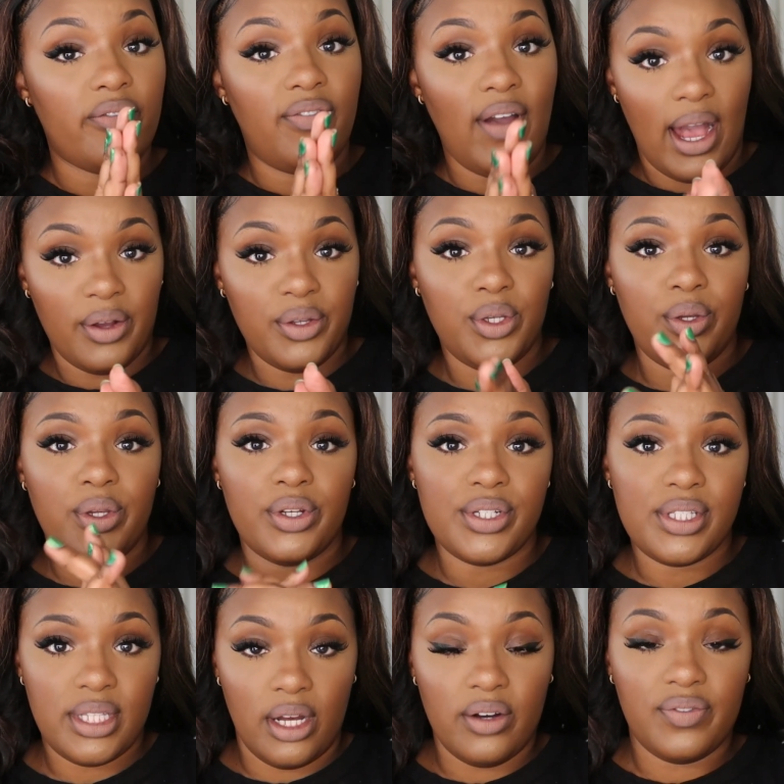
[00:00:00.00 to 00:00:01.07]
value
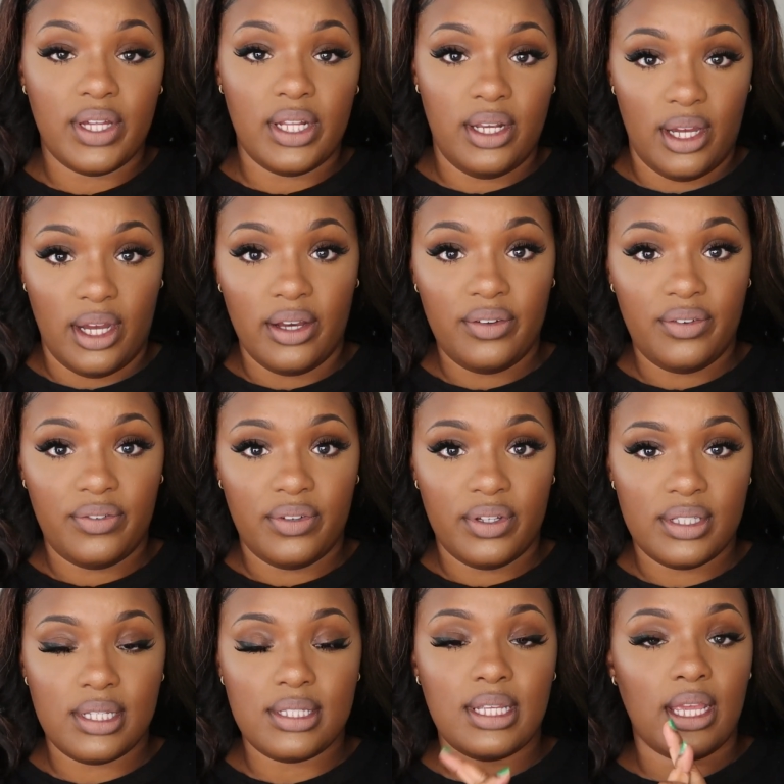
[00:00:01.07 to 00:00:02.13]
yourself enough
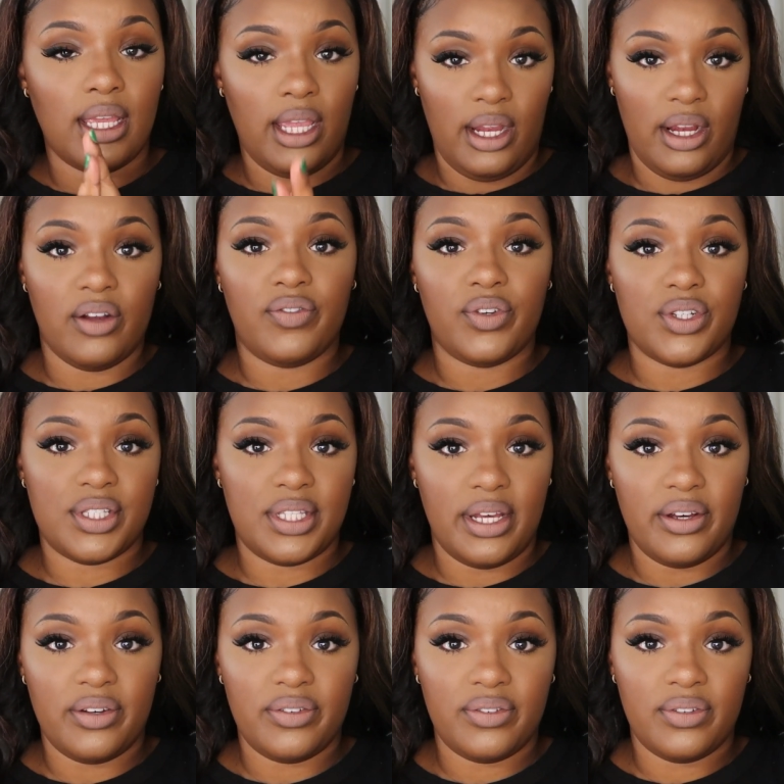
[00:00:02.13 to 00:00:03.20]
to take care of
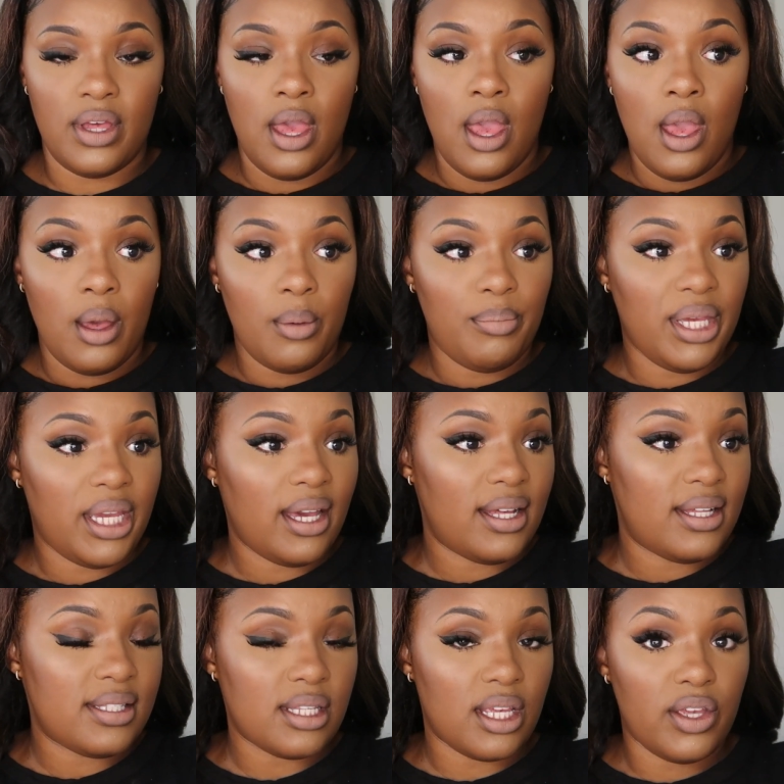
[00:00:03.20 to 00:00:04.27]
yourself.
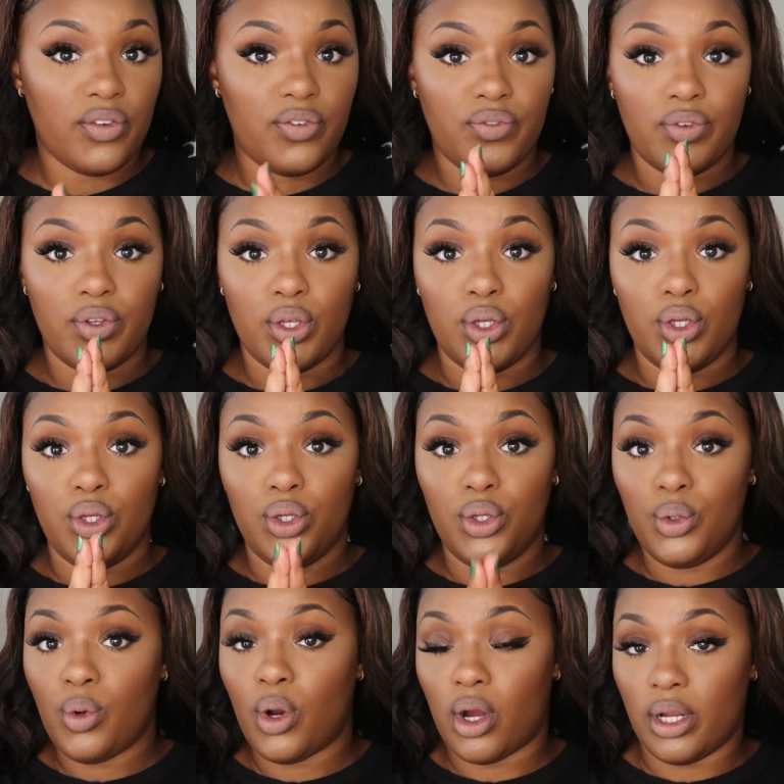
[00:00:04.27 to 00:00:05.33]
Because if
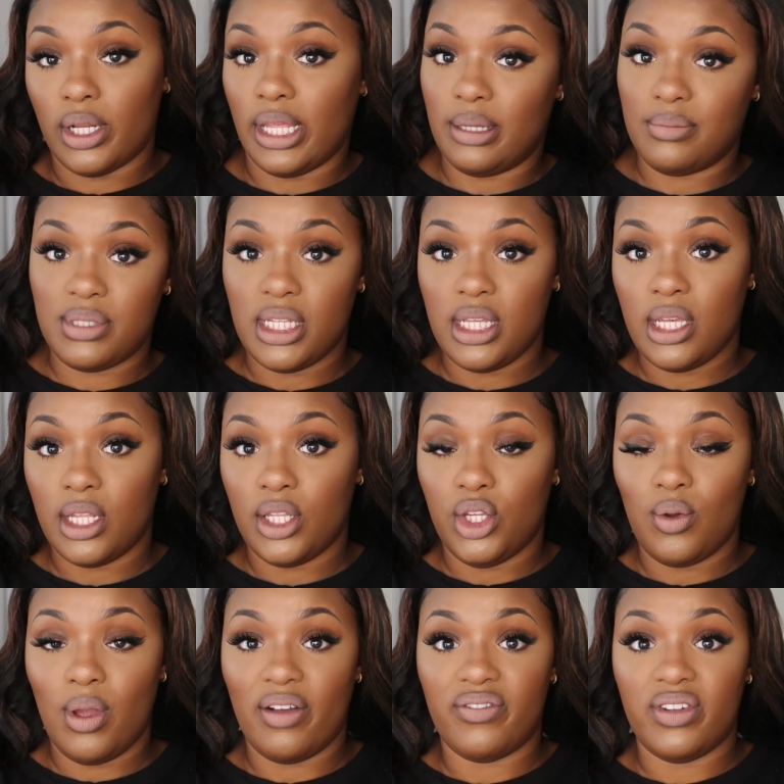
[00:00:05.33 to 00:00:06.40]
you are on empty and
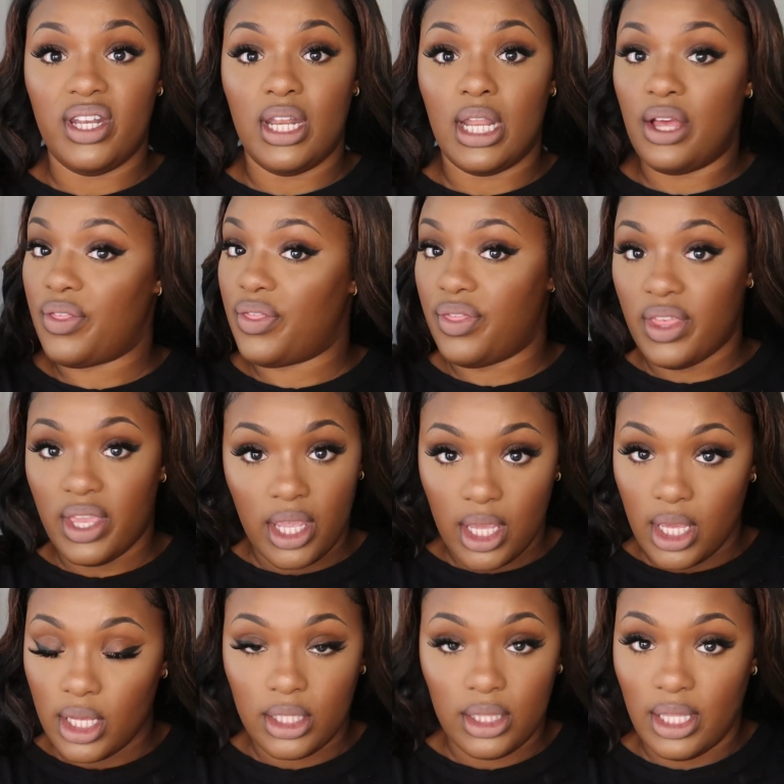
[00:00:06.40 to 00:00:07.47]
you have
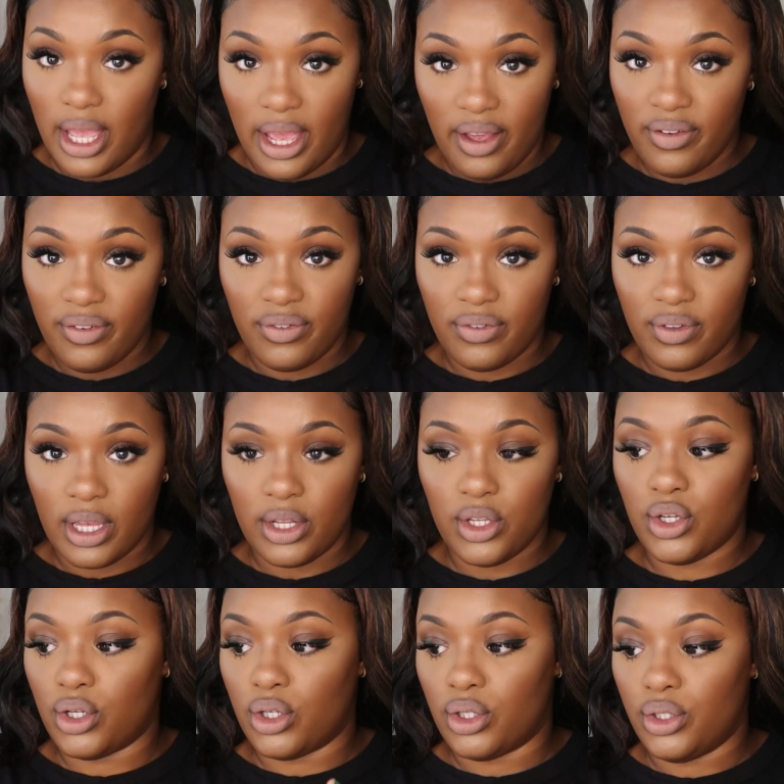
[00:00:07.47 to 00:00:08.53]
nothing left
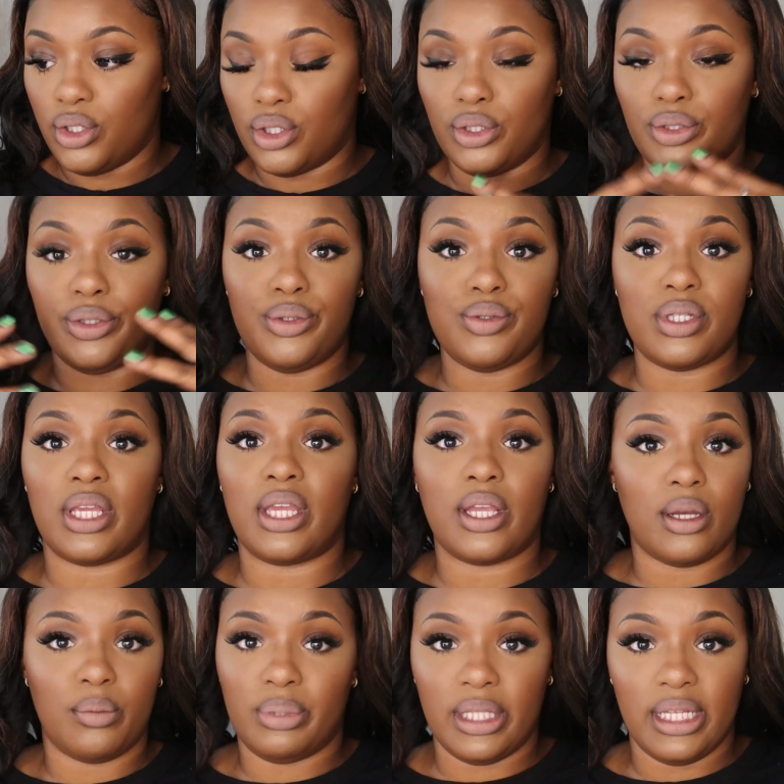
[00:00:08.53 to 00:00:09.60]
and you're losing
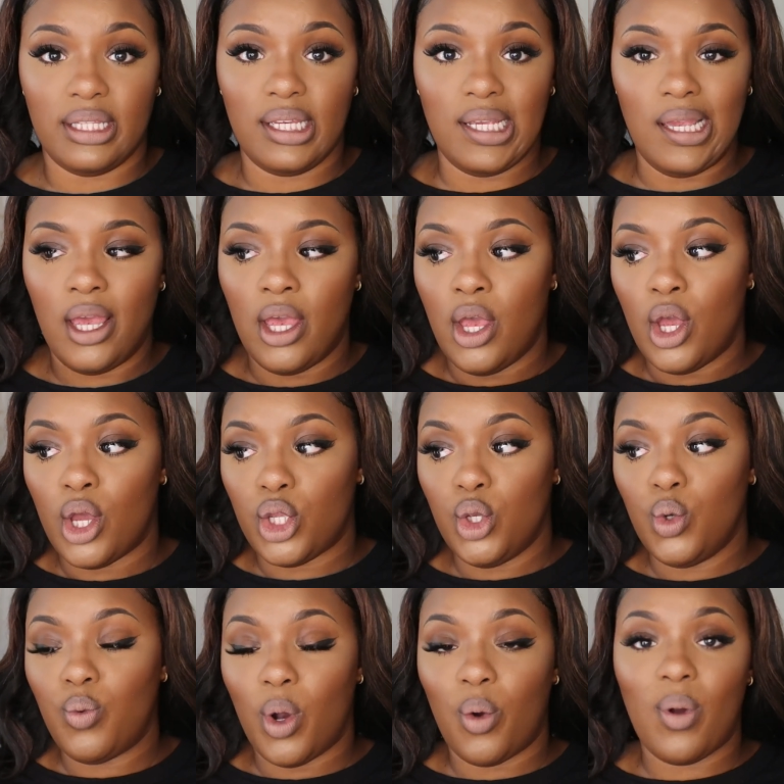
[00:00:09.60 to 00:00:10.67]
it completely,
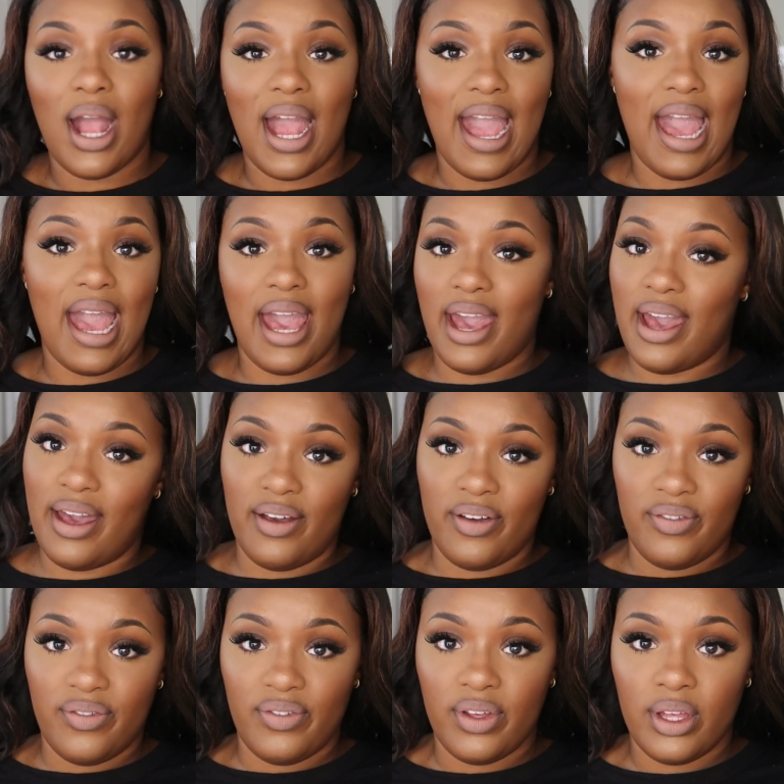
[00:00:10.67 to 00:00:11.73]
you won't
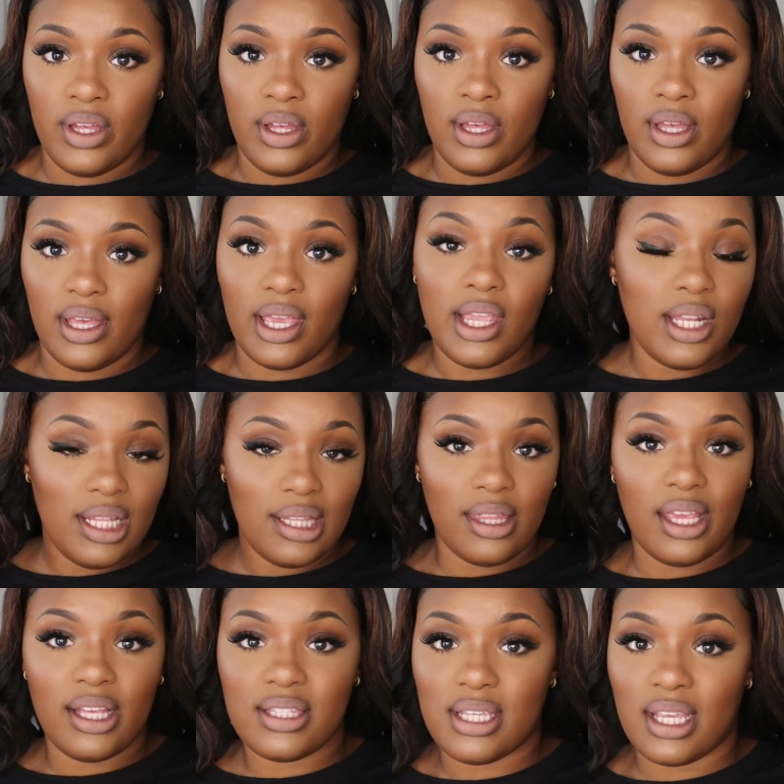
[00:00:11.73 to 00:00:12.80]
have
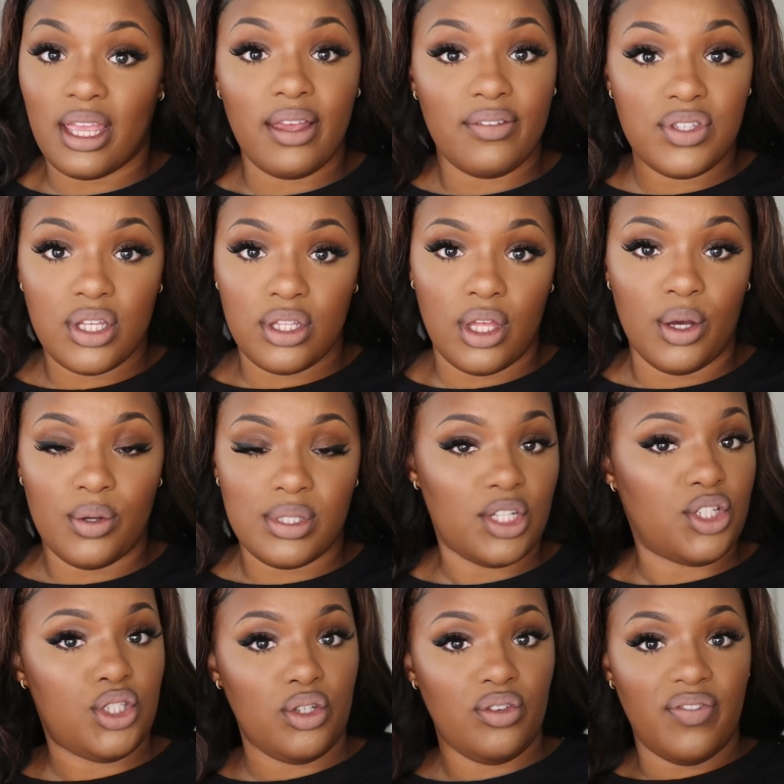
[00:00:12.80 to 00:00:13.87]
anything to give to those
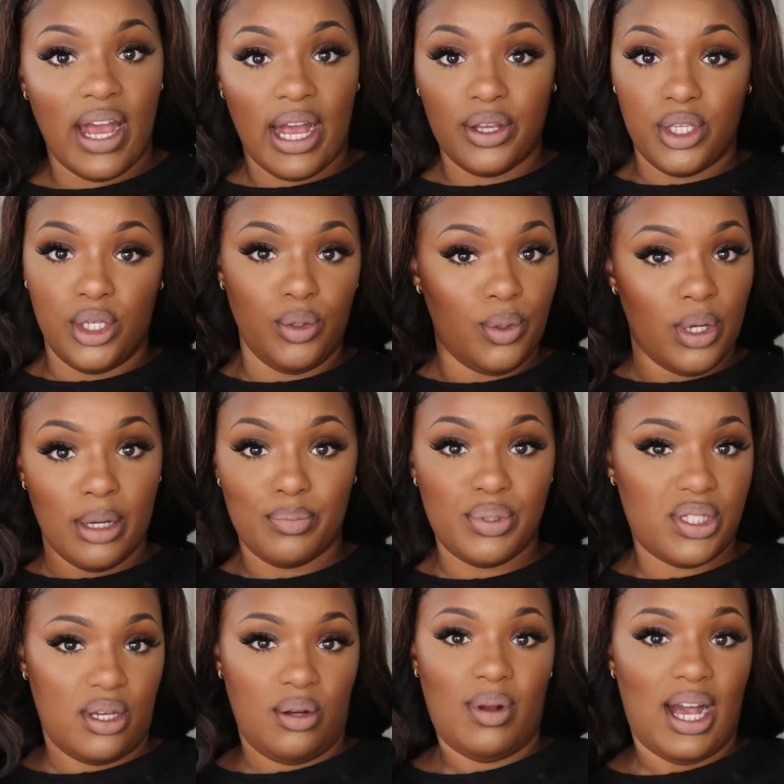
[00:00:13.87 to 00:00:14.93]
that you value up
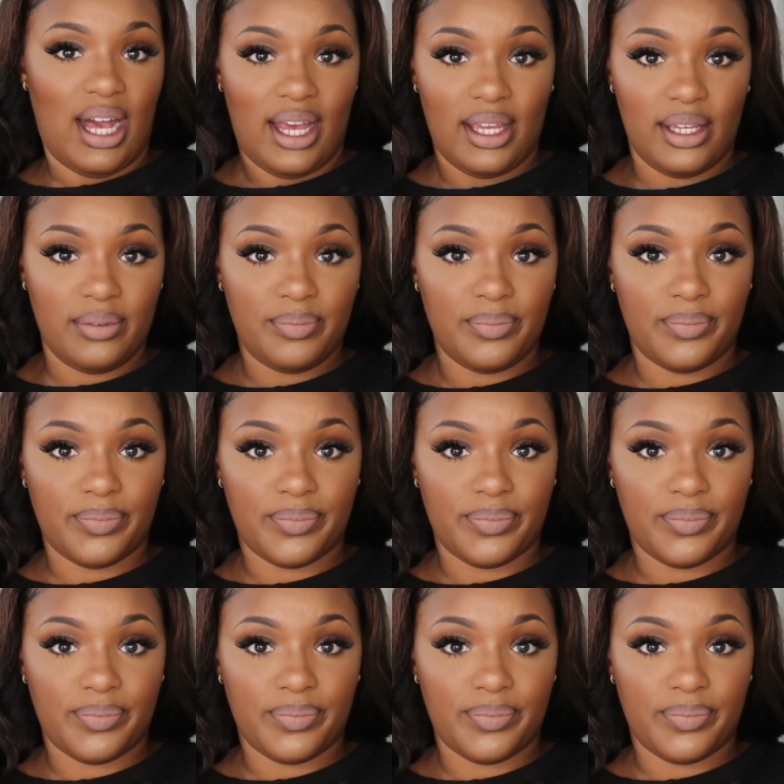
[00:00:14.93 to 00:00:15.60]
so high.